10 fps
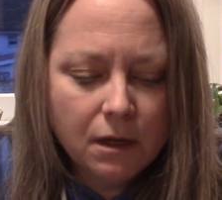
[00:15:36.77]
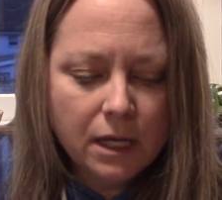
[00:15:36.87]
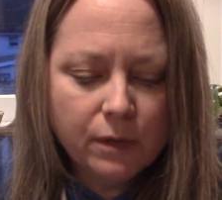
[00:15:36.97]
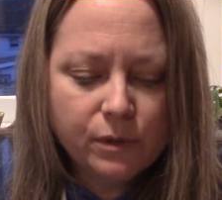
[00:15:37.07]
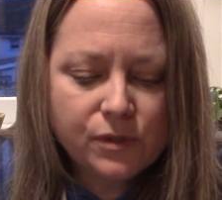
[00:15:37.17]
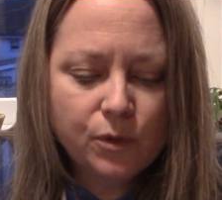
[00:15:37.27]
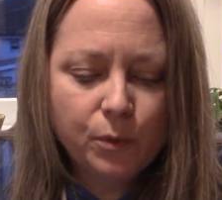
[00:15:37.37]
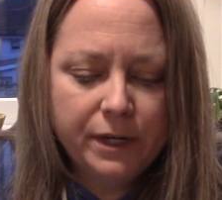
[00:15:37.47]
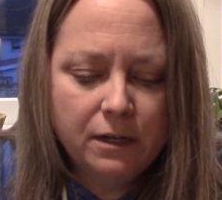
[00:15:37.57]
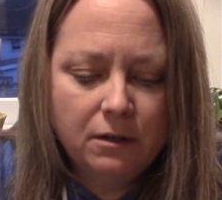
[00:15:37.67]
It was
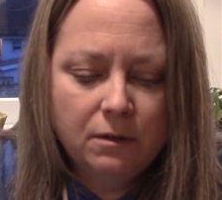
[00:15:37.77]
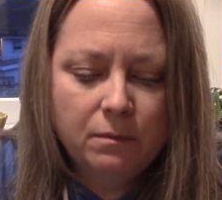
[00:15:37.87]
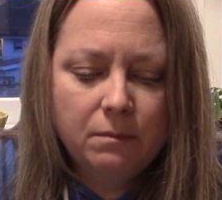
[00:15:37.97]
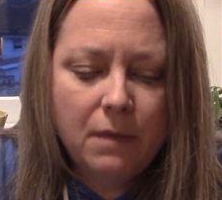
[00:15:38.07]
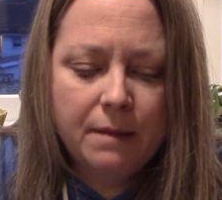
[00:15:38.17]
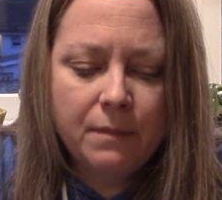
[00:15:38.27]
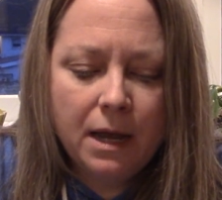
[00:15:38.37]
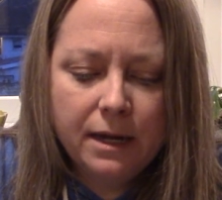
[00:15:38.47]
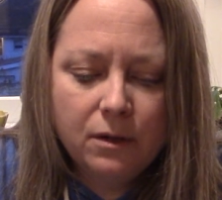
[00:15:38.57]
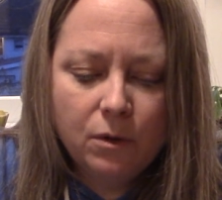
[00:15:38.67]
surreal. My
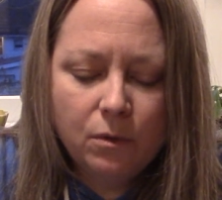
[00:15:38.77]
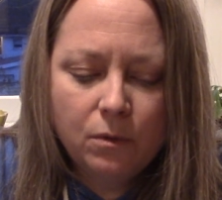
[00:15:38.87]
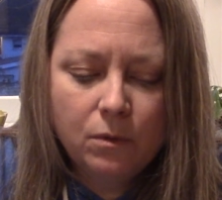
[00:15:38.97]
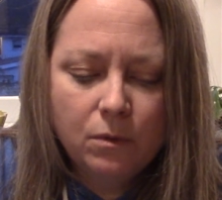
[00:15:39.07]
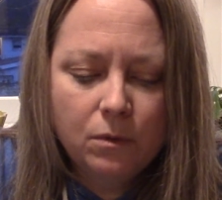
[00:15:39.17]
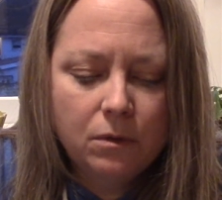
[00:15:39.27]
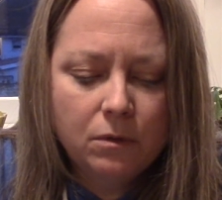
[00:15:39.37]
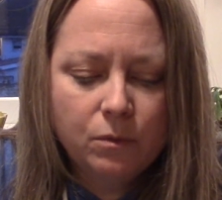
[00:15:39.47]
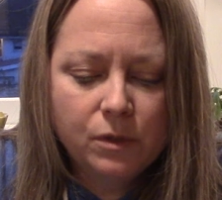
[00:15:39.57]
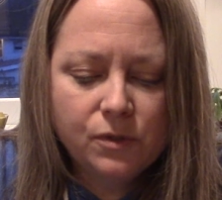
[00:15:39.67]
mind
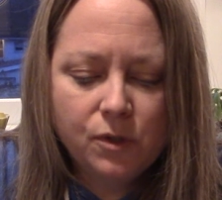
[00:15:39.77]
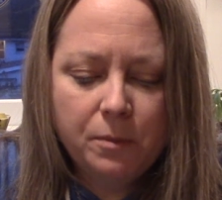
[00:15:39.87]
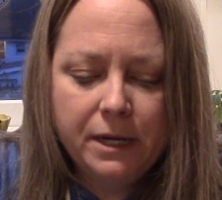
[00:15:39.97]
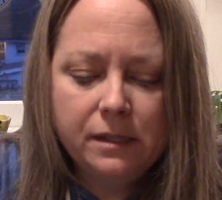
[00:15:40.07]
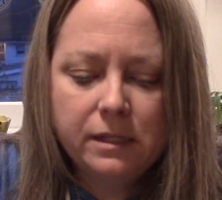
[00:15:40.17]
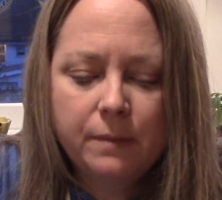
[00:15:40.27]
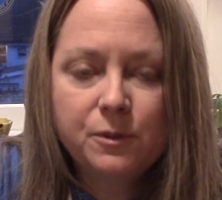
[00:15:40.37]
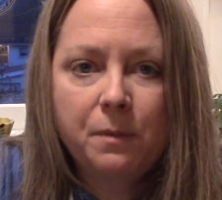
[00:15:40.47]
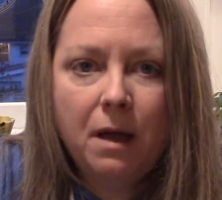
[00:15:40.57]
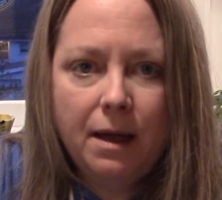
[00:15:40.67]
was so many steps
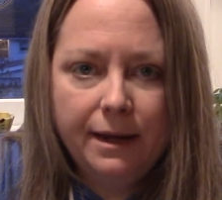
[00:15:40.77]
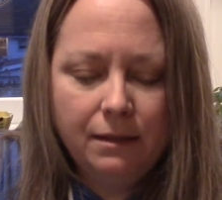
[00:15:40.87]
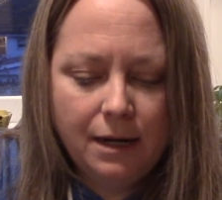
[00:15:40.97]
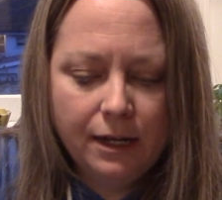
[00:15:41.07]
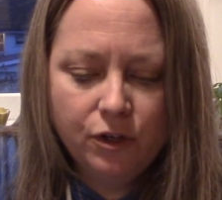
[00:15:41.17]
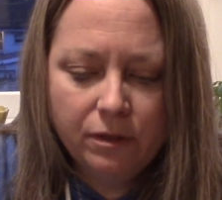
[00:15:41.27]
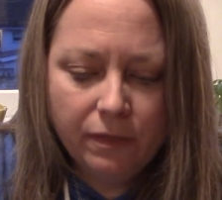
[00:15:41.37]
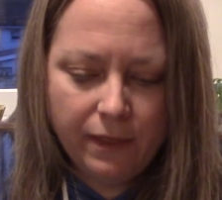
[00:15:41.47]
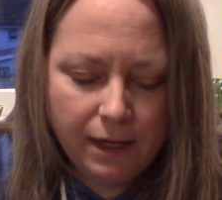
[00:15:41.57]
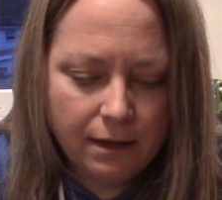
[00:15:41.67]
behind that I couldn't
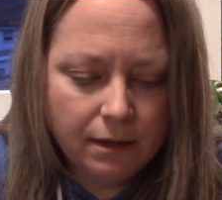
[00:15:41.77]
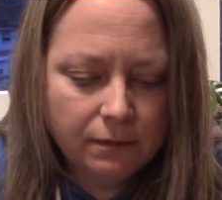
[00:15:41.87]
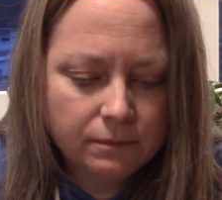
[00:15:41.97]
think.